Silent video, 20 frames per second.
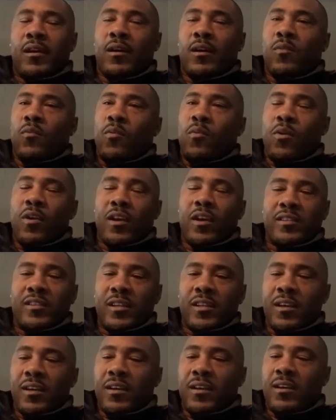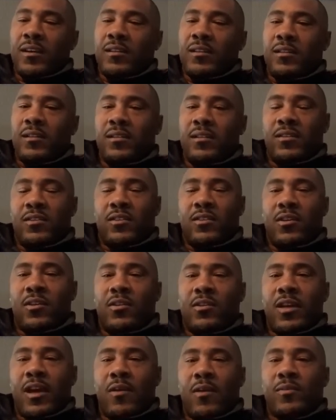Warwick Dunn. You know,
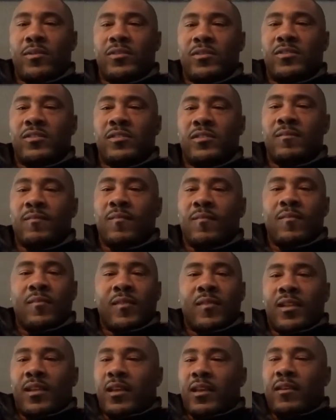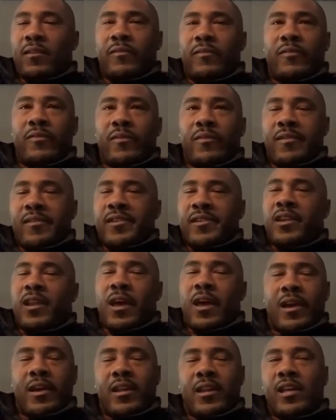that was and
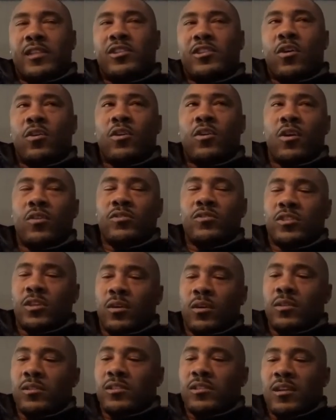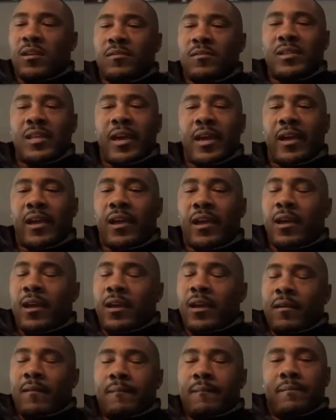I told Coach Solich, I was like,
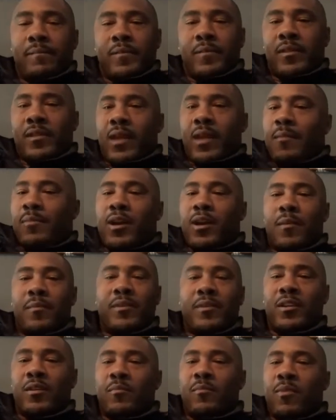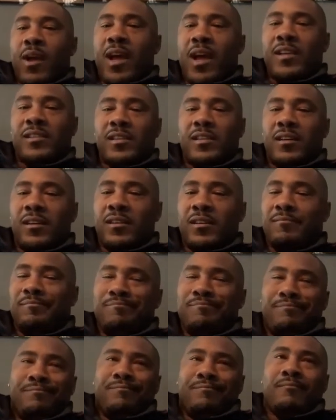I'm coming to Nebraska
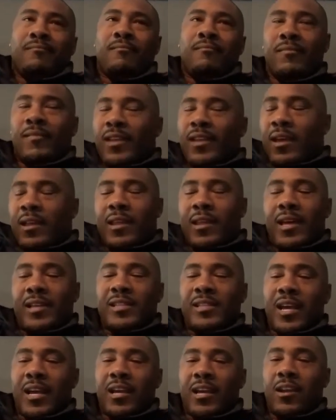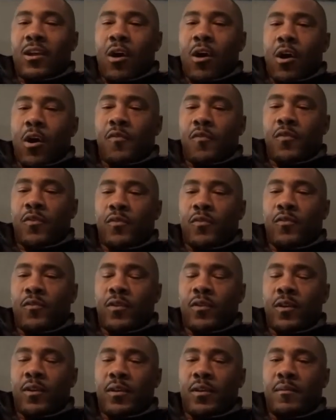unless I get an offer
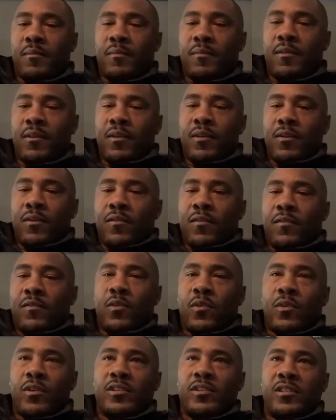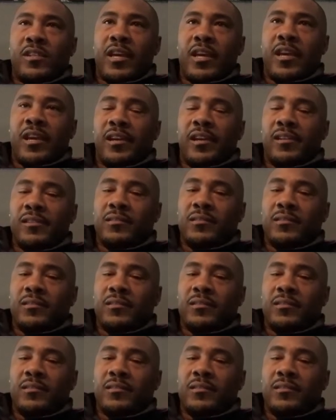from Florida State.